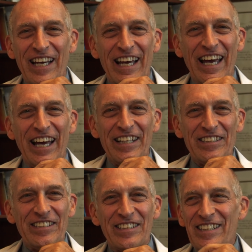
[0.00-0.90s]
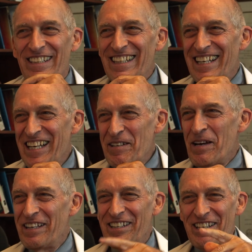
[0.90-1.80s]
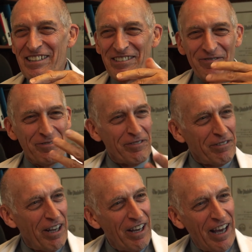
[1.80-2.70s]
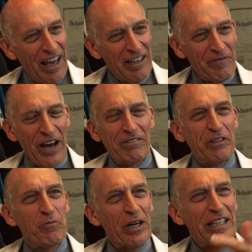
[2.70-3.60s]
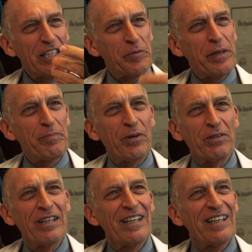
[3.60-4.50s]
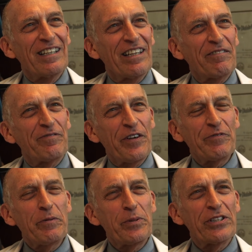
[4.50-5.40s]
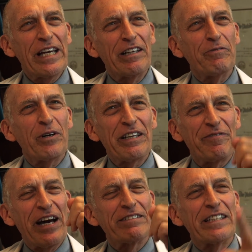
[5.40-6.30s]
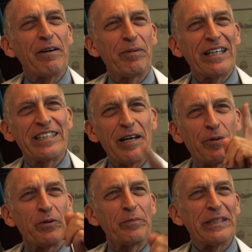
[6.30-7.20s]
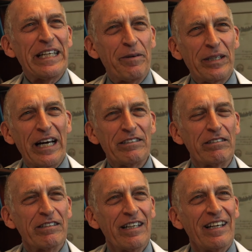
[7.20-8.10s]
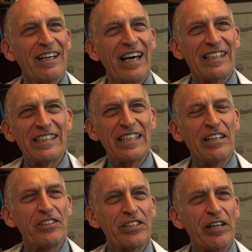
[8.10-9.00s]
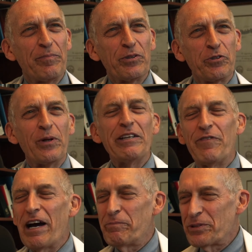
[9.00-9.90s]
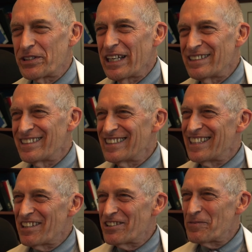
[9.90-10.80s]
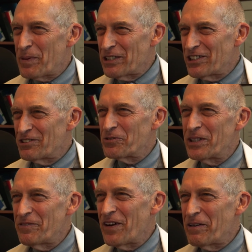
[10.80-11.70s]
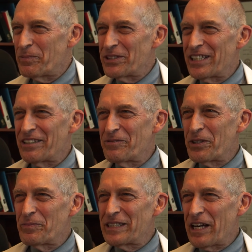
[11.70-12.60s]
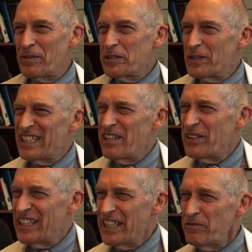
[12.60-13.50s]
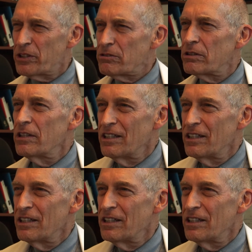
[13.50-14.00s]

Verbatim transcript: And he, he, and he found in one of these people that fifty percent of what he found in that blood sample were metabolites. And in the other sample, twenty-five percent. In the other patient, twenty-five percent were metabolized. But they didn't have any livers.